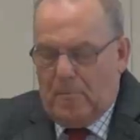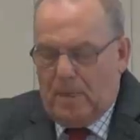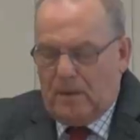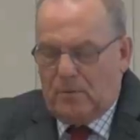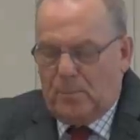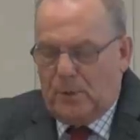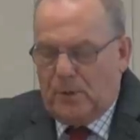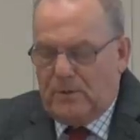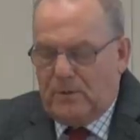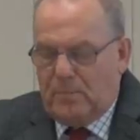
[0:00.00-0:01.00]
has
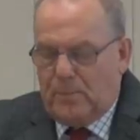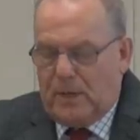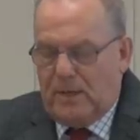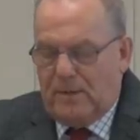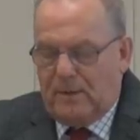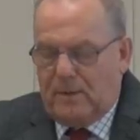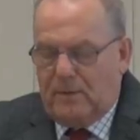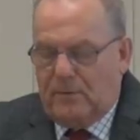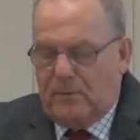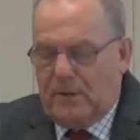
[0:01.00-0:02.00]
brought us by his
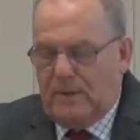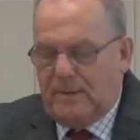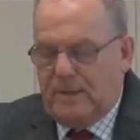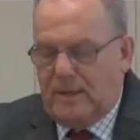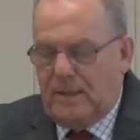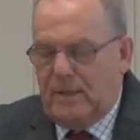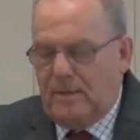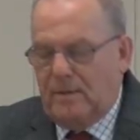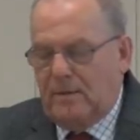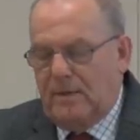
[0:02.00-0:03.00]
love, and still he
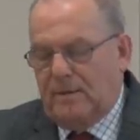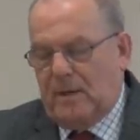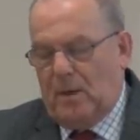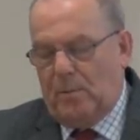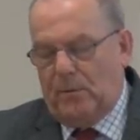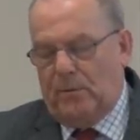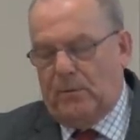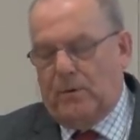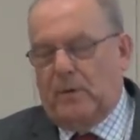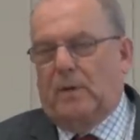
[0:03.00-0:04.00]
doth his help
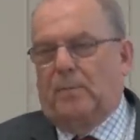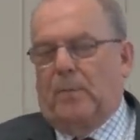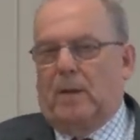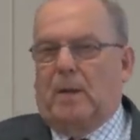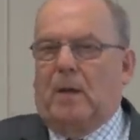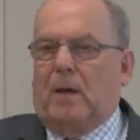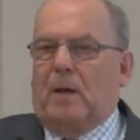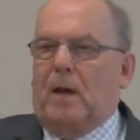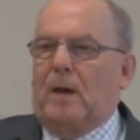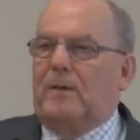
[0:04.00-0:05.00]
afford, and
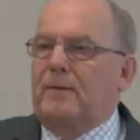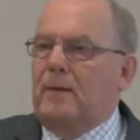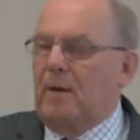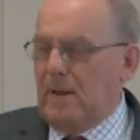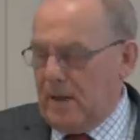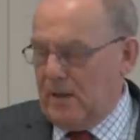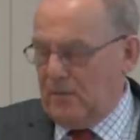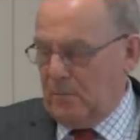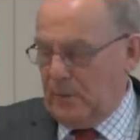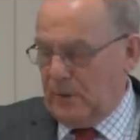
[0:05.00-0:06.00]
hides our
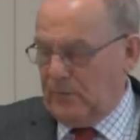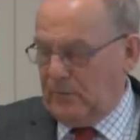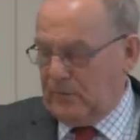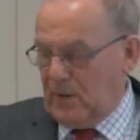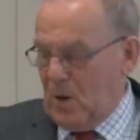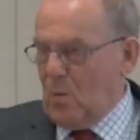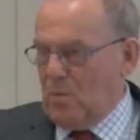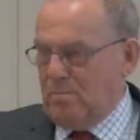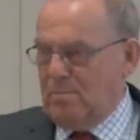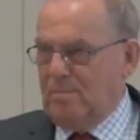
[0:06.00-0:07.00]
life above.
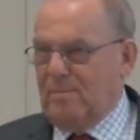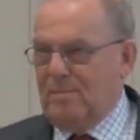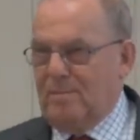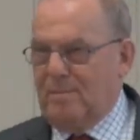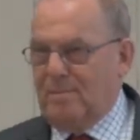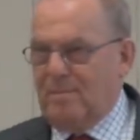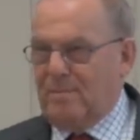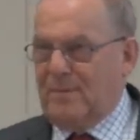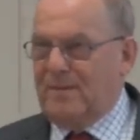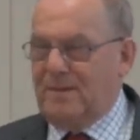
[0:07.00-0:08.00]
So,
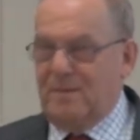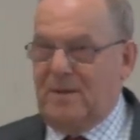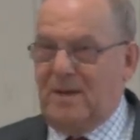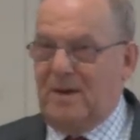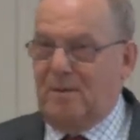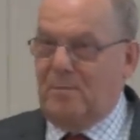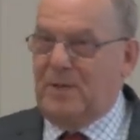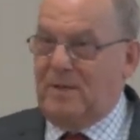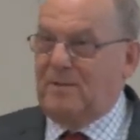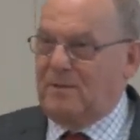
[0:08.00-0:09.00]
this is their
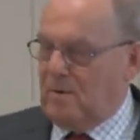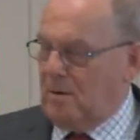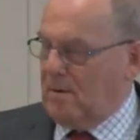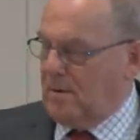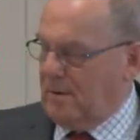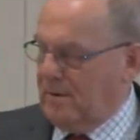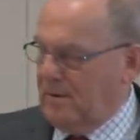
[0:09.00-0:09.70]
being strong.